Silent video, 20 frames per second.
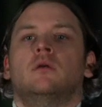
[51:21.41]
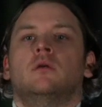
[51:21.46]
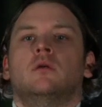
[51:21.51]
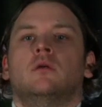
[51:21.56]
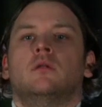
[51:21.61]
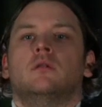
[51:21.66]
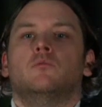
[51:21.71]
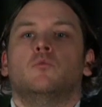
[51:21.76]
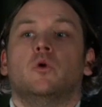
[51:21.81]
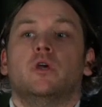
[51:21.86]

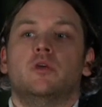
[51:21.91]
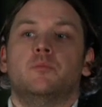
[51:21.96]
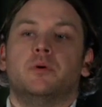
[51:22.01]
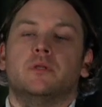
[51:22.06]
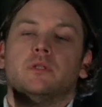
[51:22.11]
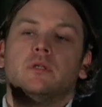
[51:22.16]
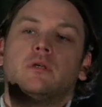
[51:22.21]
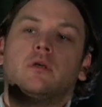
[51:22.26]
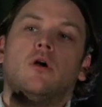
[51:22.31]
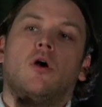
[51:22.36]
where you put the
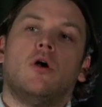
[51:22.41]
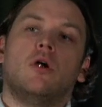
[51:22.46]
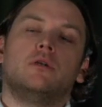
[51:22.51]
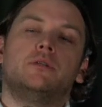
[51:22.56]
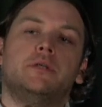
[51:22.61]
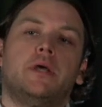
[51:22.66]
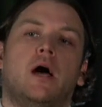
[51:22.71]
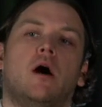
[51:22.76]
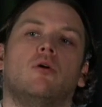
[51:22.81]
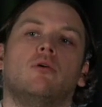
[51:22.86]
guard
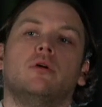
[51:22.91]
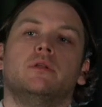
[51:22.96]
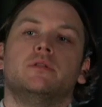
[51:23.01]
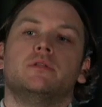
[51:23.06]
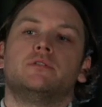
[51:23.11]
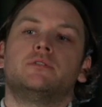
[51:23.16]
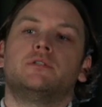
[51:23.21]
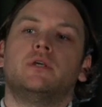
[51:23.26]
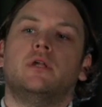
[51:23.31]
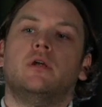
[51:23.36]
tower in the
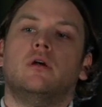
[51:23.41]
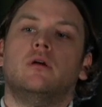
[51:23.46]
center,